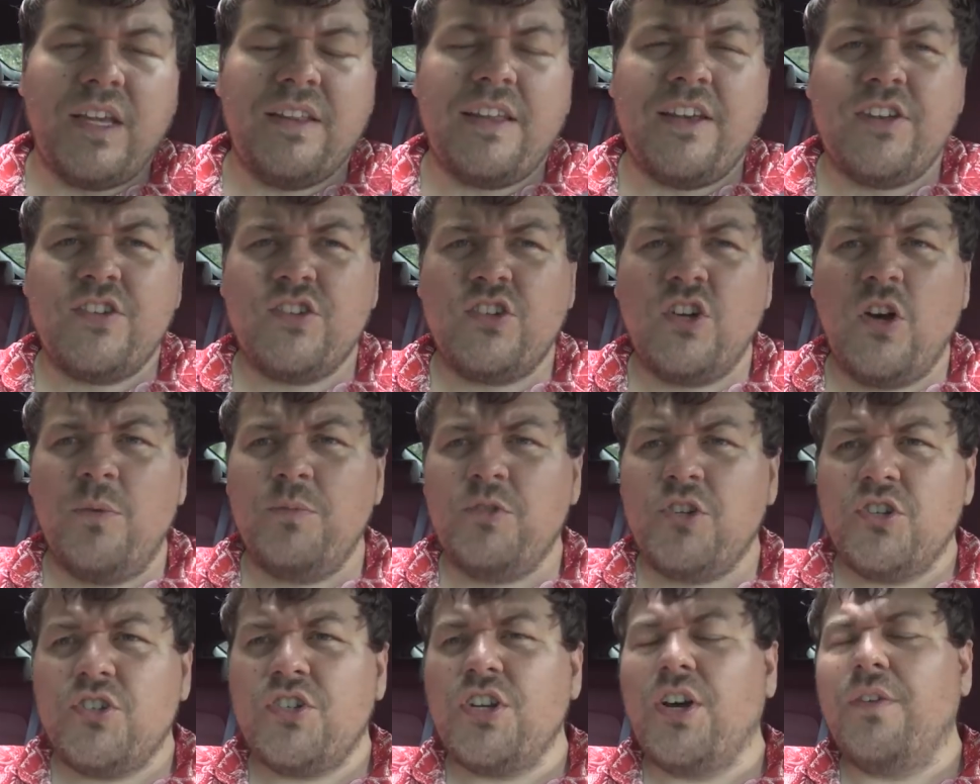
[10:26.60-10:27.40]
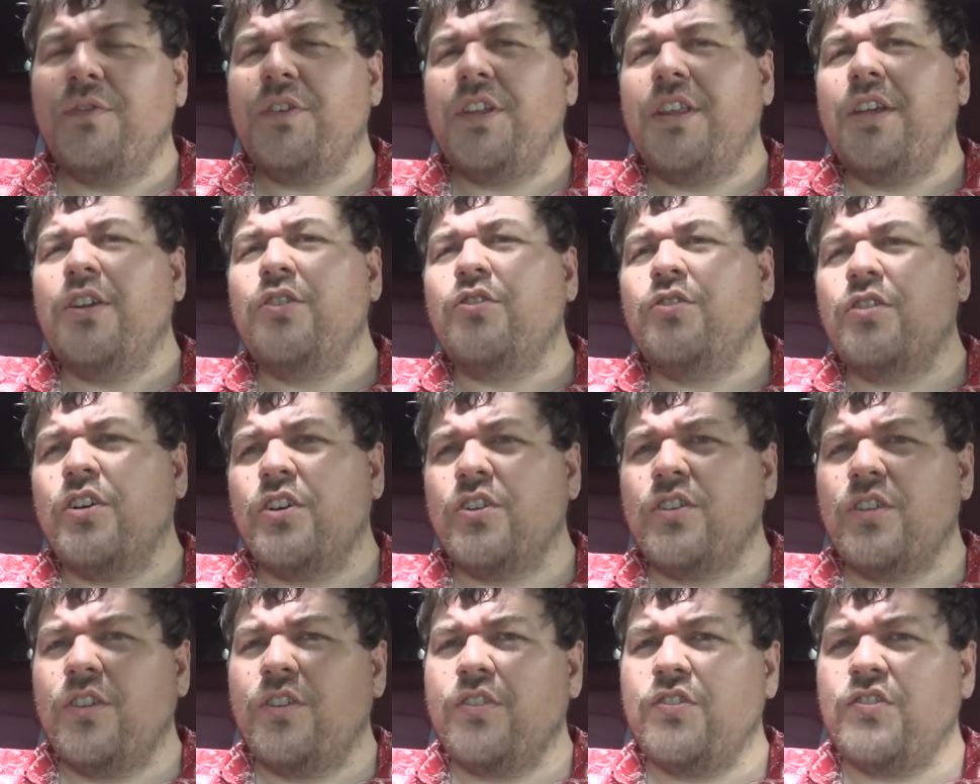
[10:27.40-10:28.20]
They stopped just after the
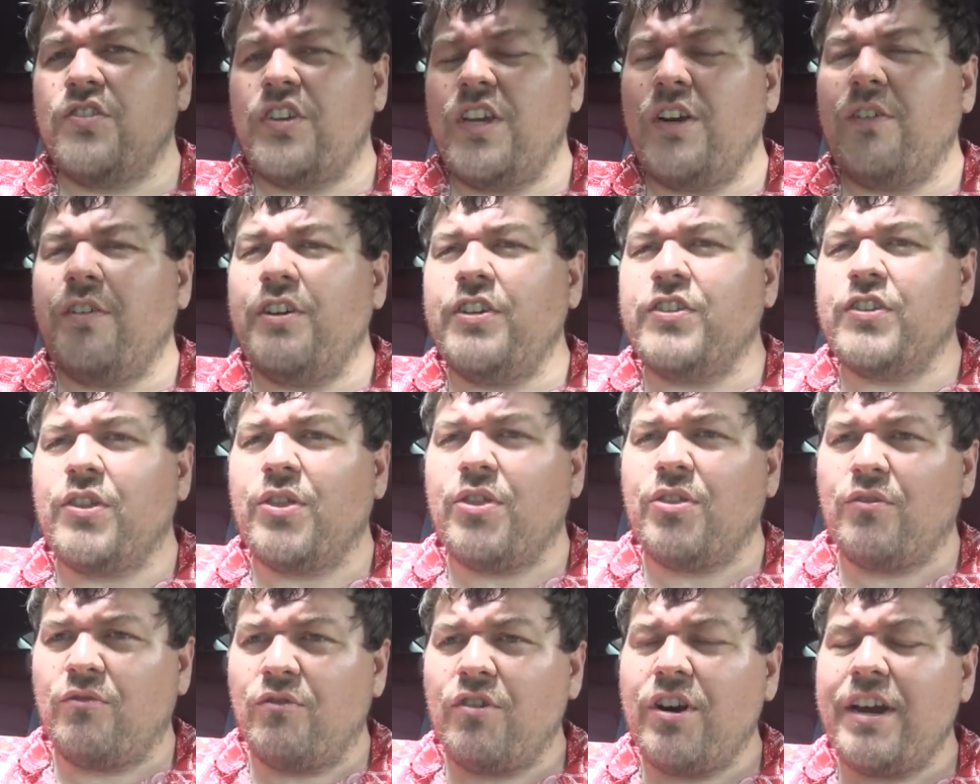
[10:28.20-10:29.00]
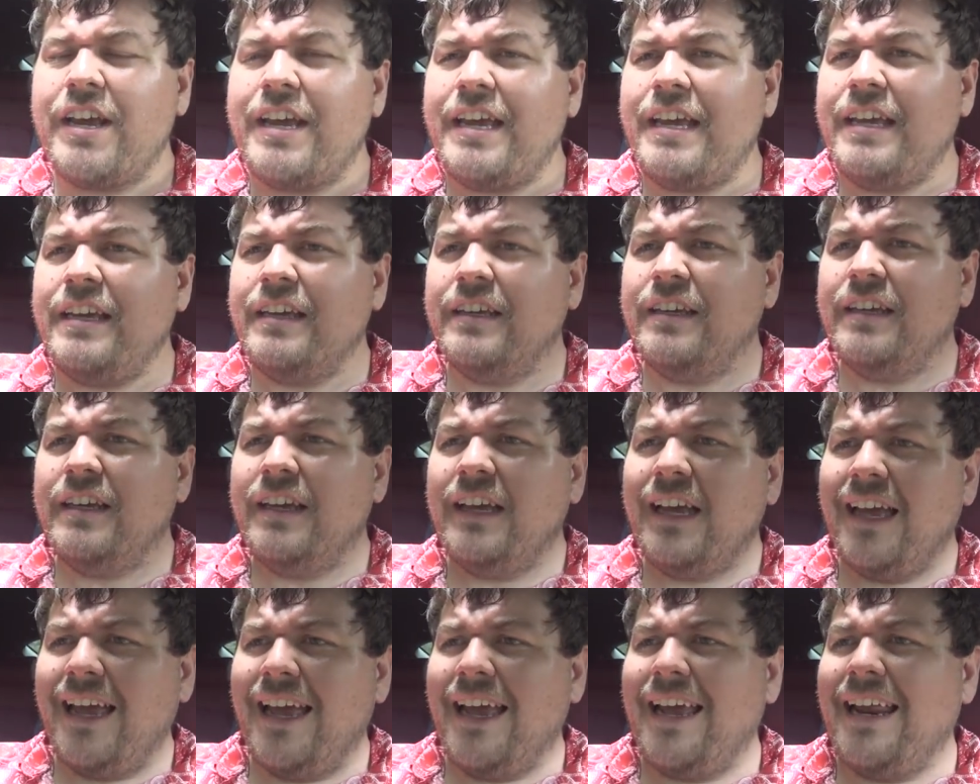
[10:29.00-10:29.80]
introduction of the Series three
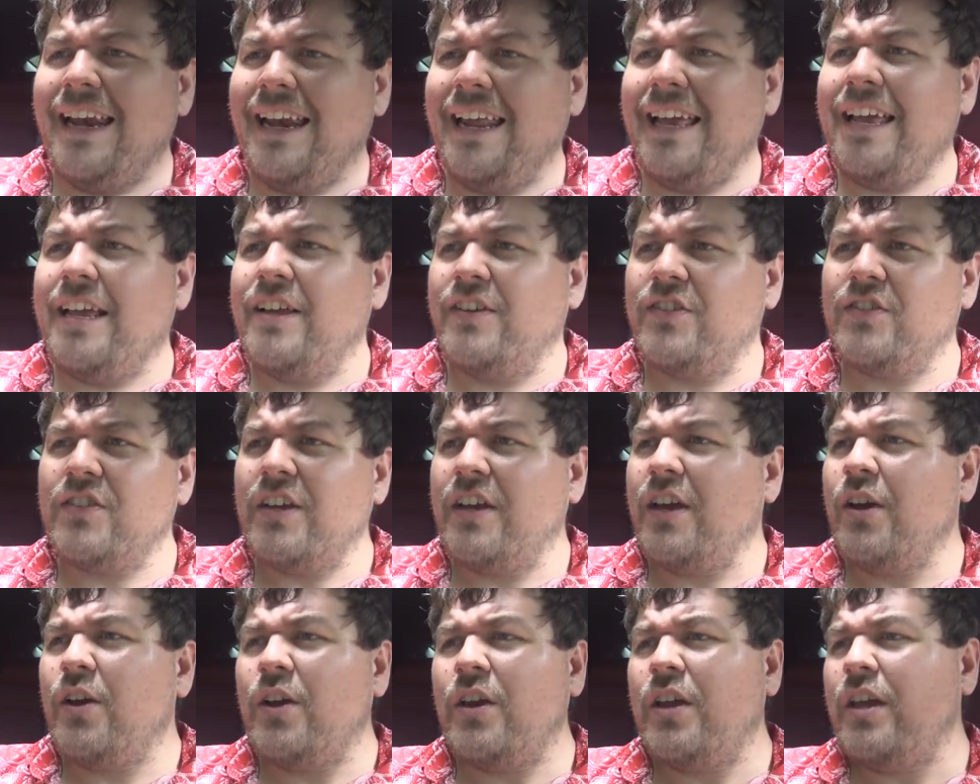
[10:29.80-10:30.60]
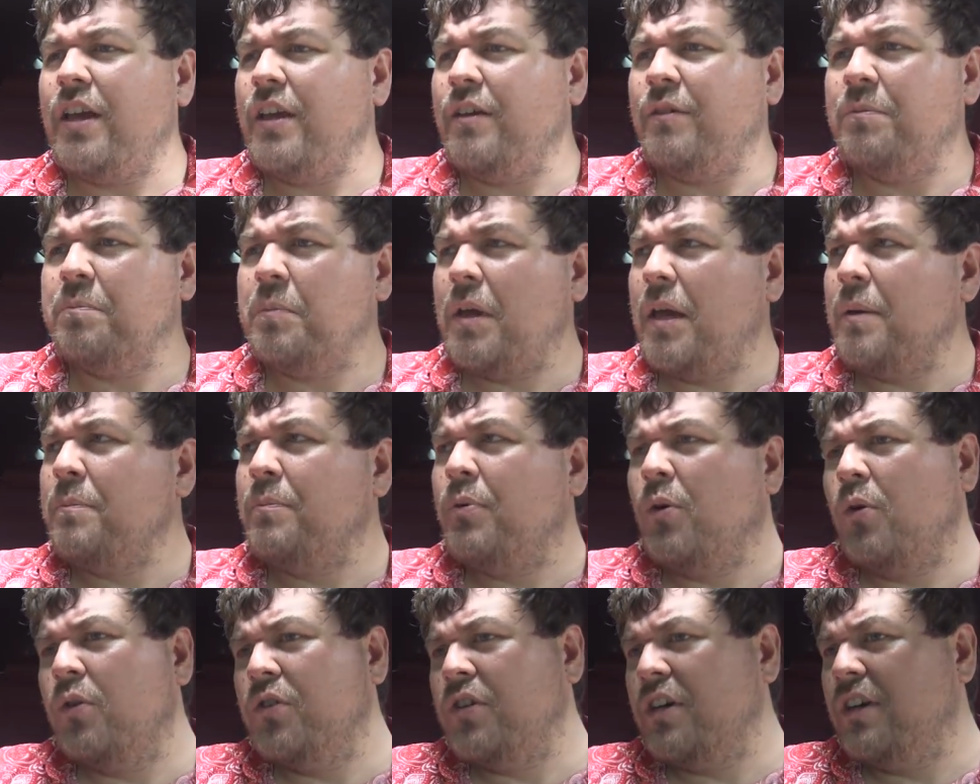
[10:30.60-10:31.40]
Elise. They only
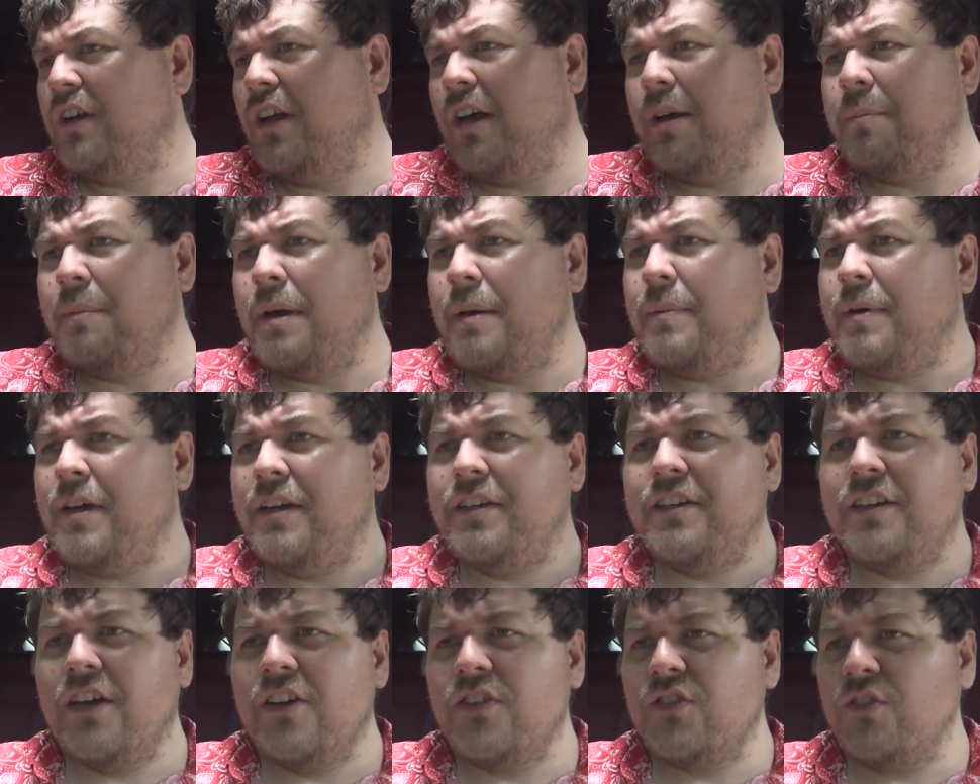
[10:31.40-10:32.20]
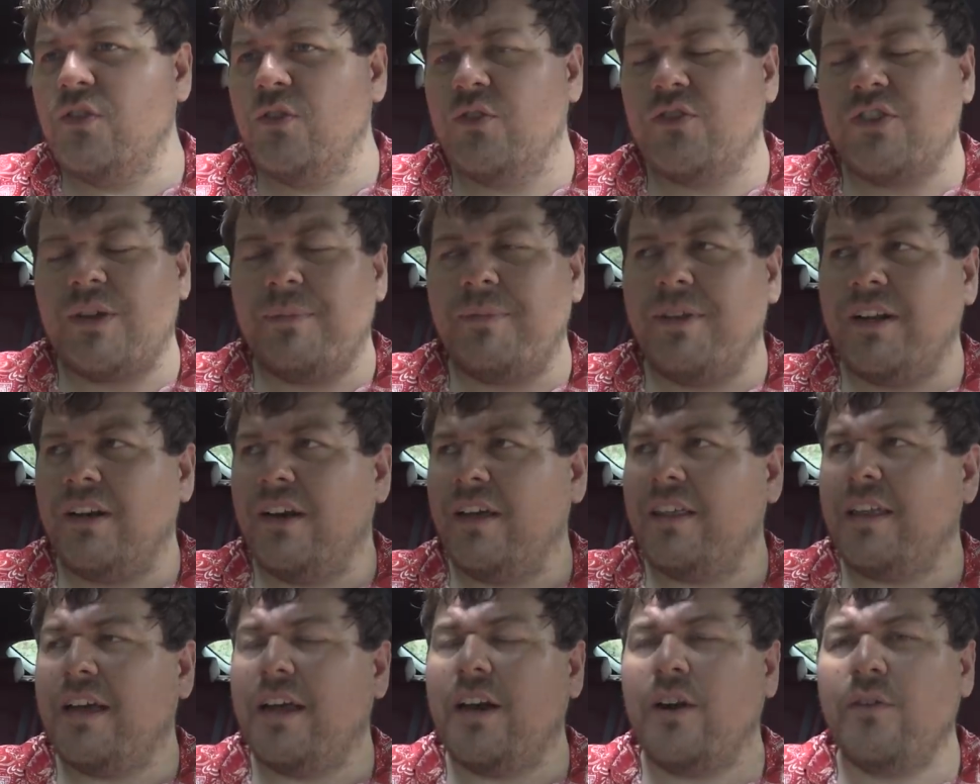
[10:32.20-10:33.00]
imported like maybe a dozen or something
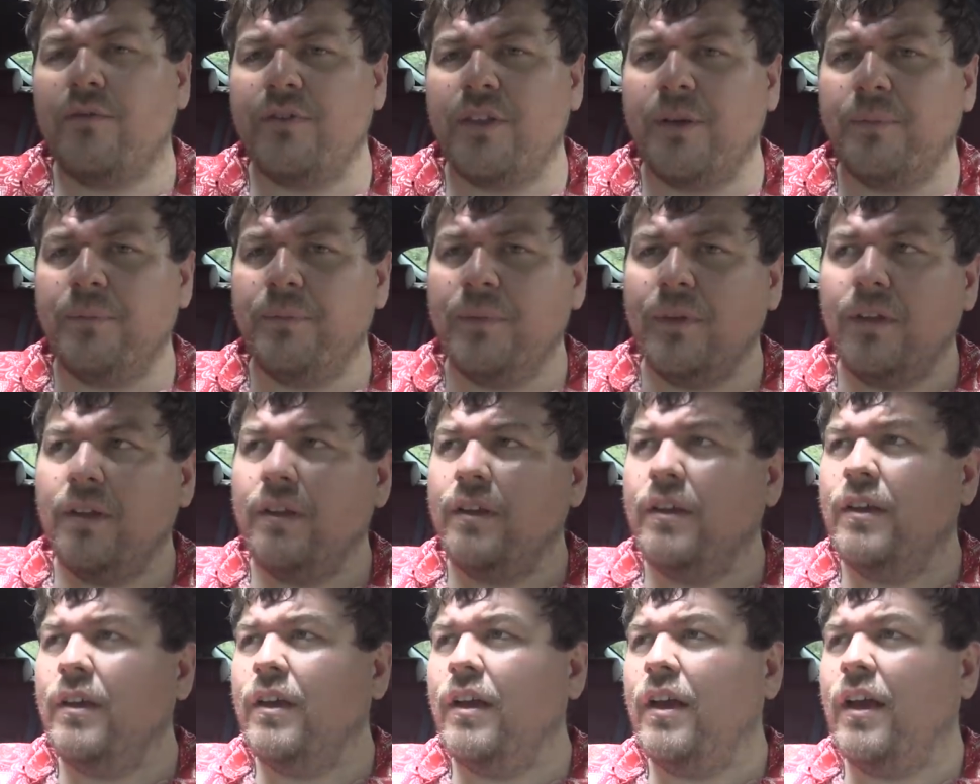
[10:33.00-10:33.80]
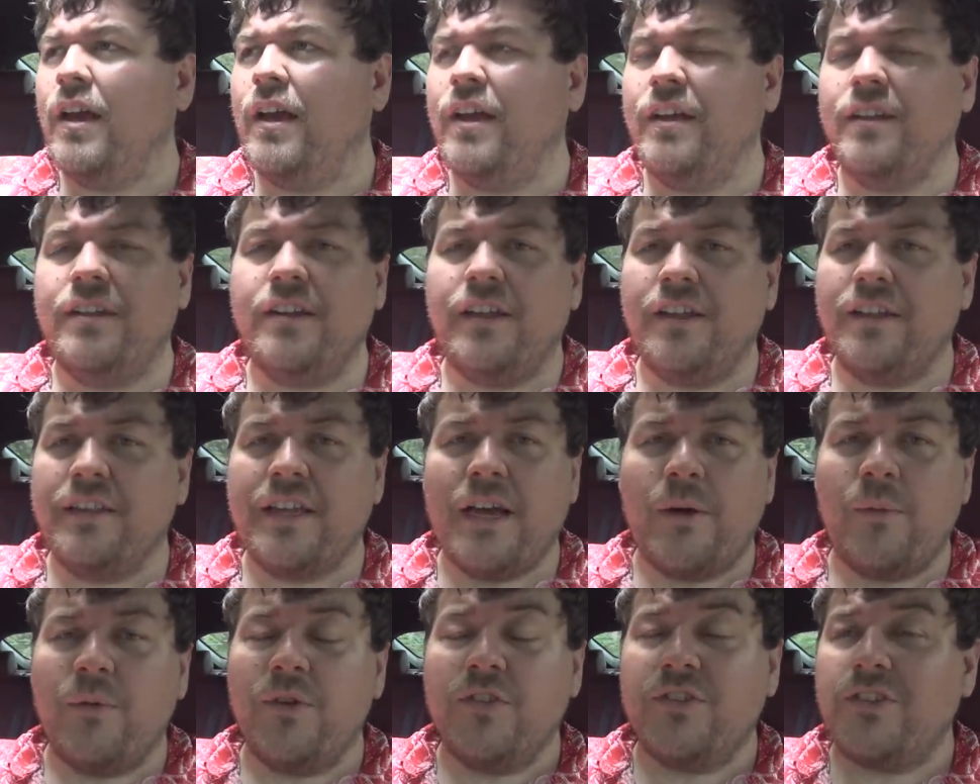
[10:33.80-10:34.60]
like that of them, and then
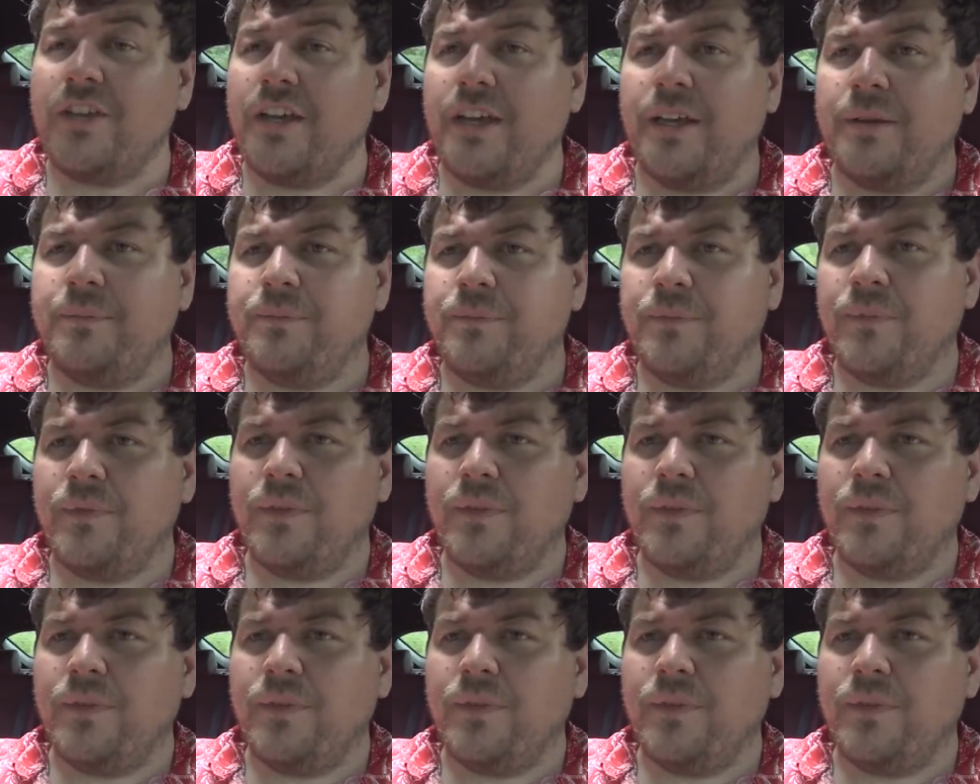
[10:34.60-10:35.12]
that was it.